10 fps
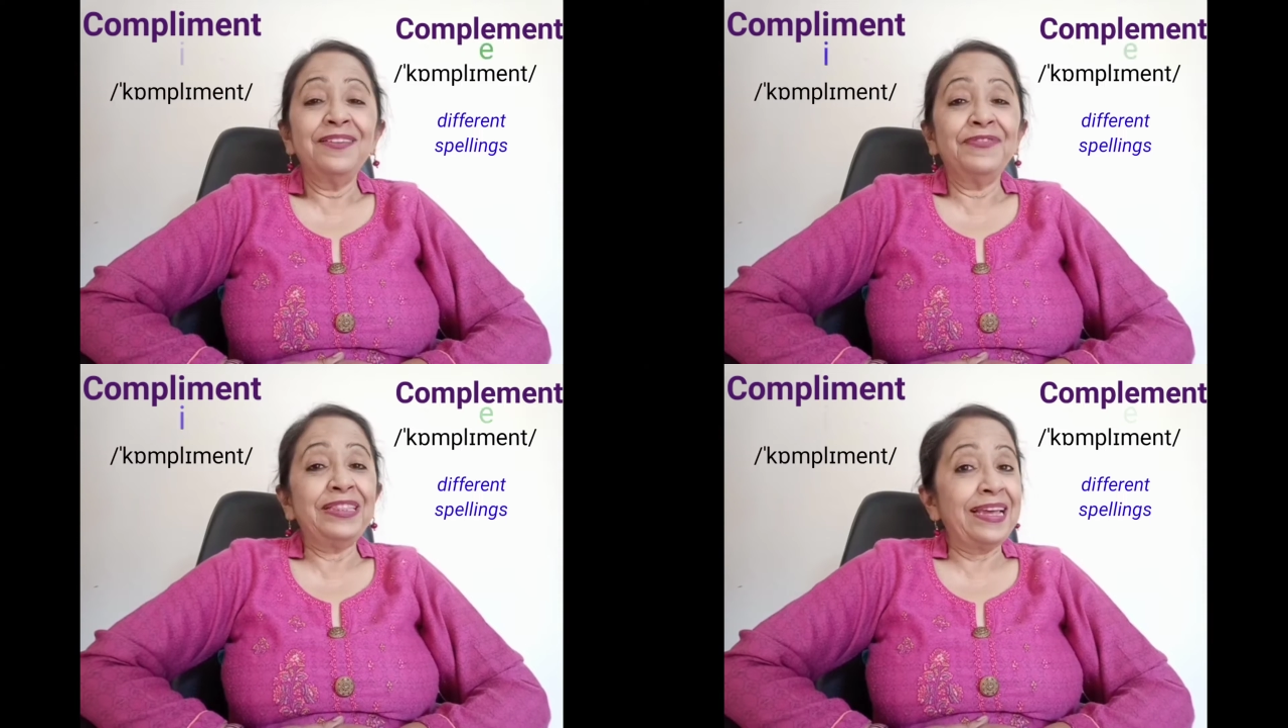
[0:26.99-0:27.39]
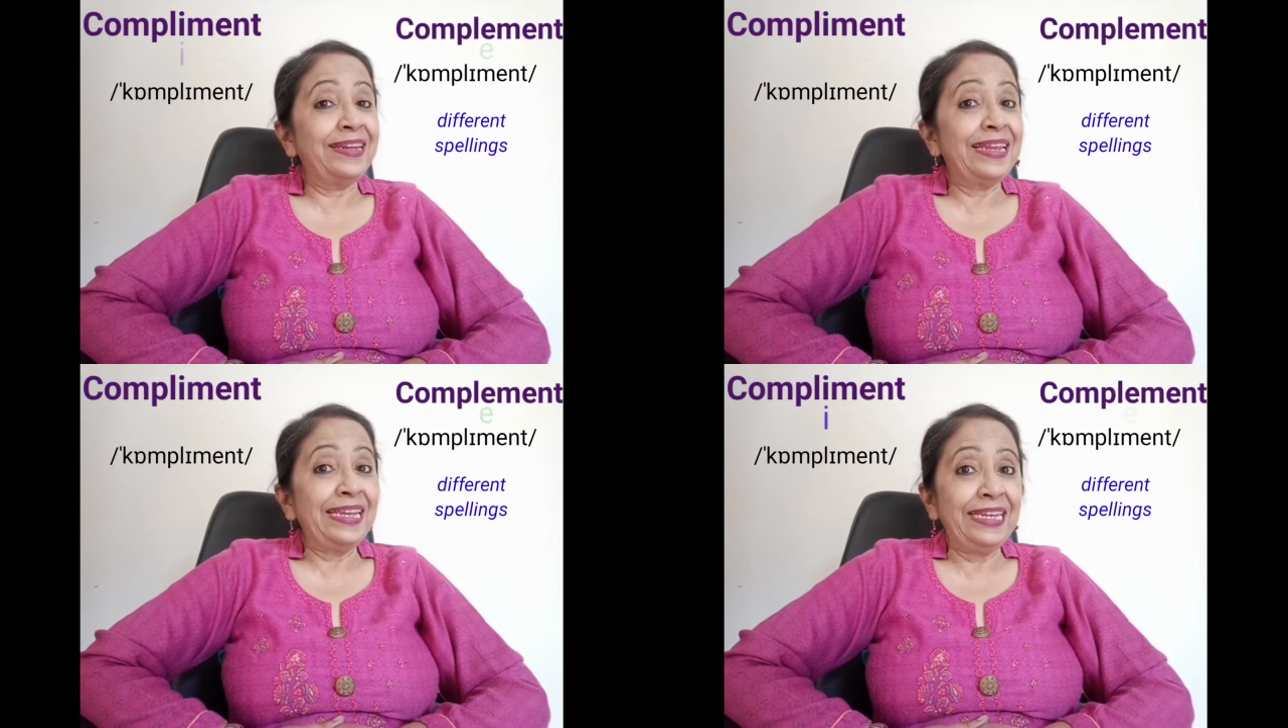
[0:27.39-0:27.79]
with
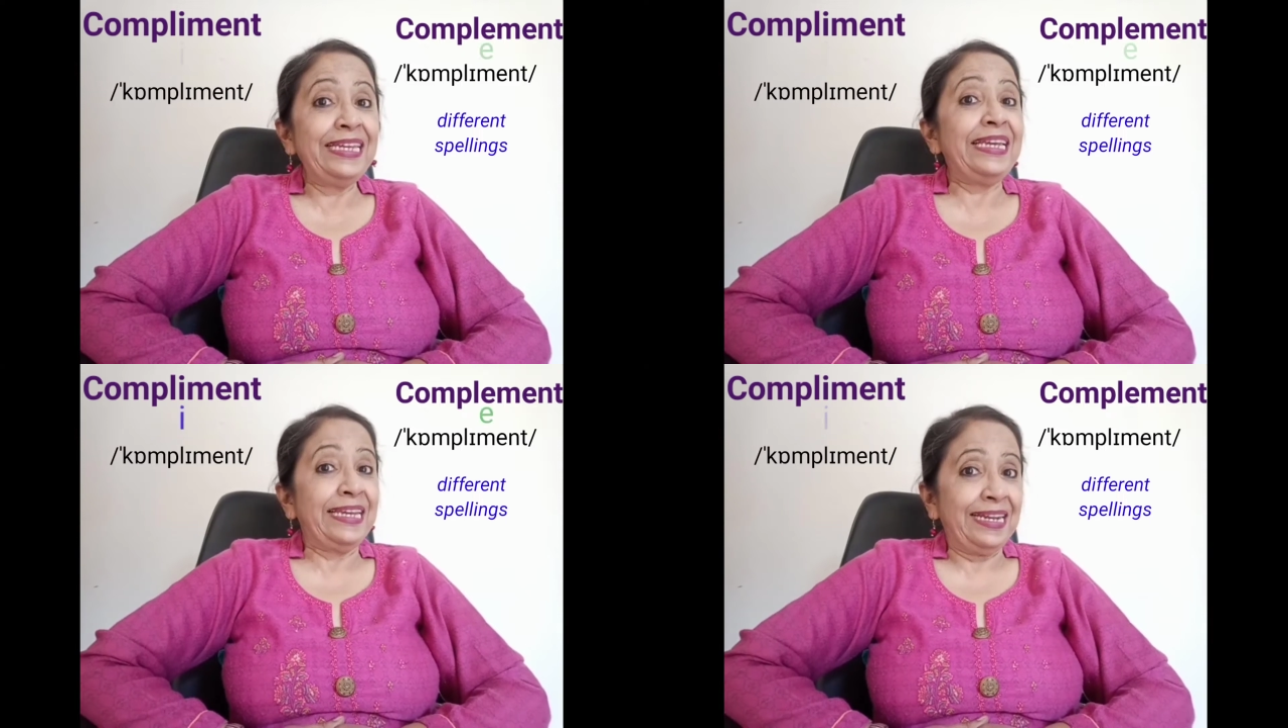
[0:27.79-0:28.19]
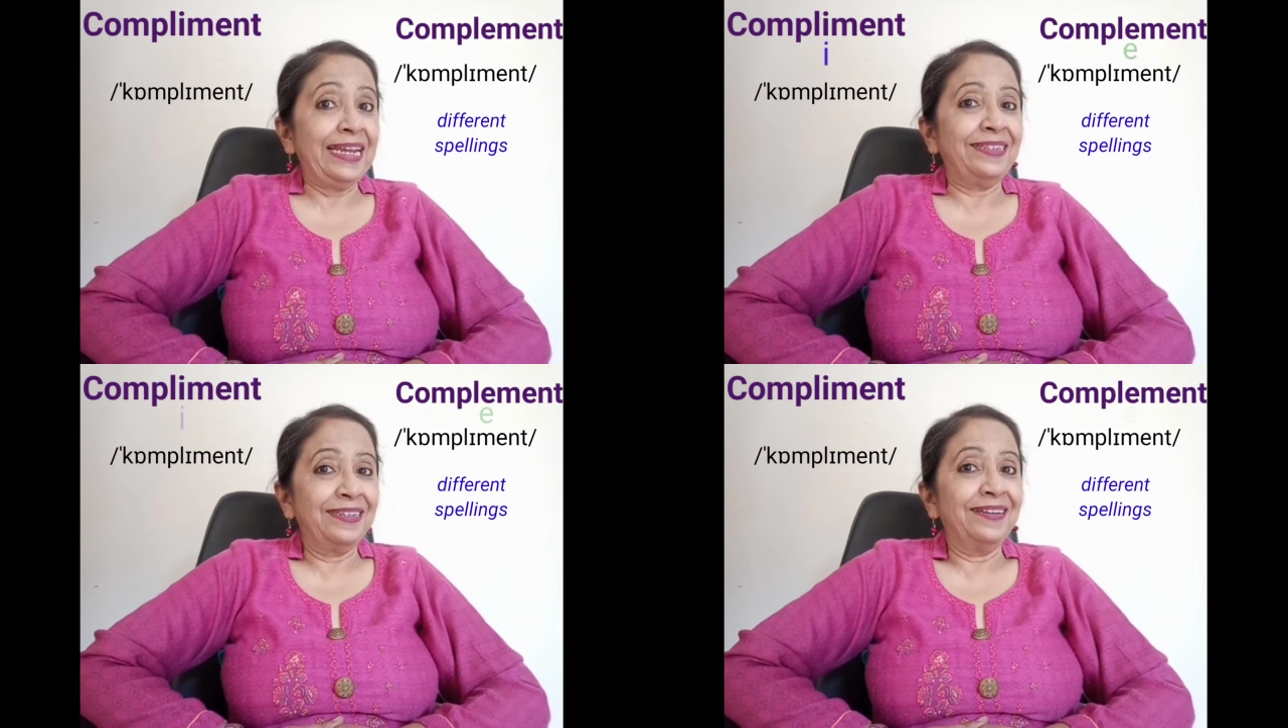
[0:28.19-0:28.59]
an E in
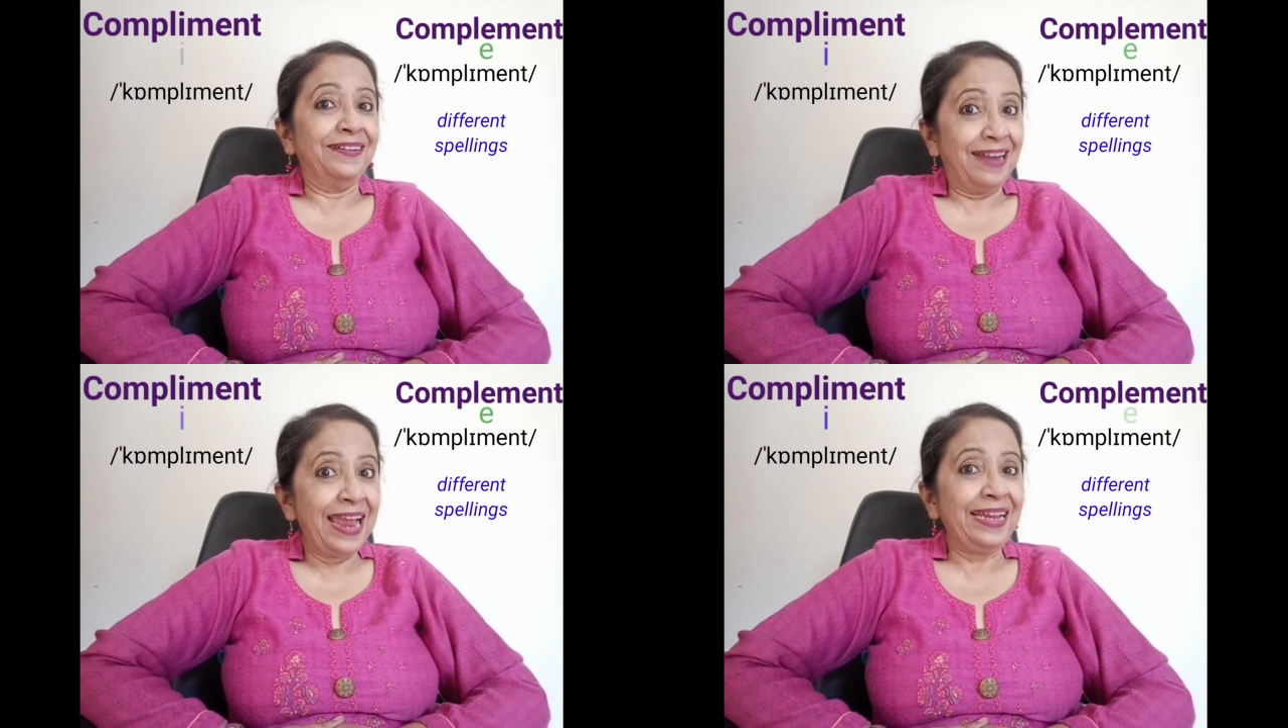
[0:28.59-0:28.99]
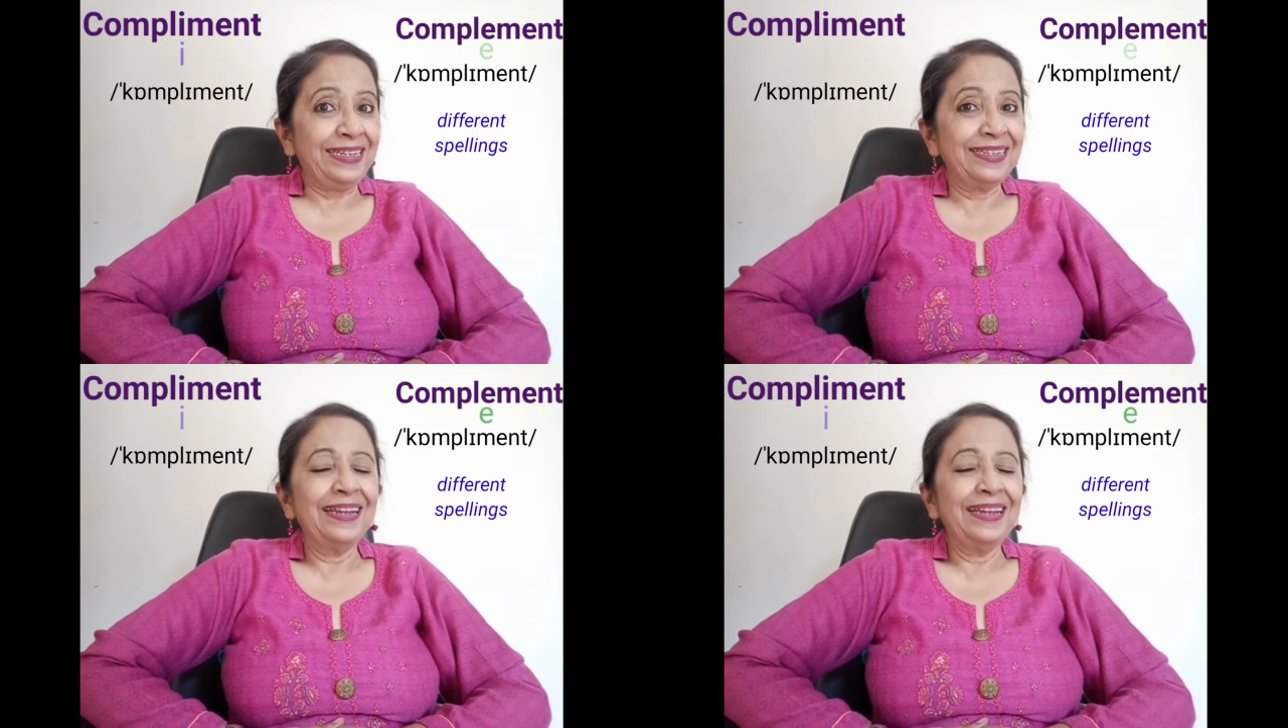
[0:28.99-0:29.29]
it, right?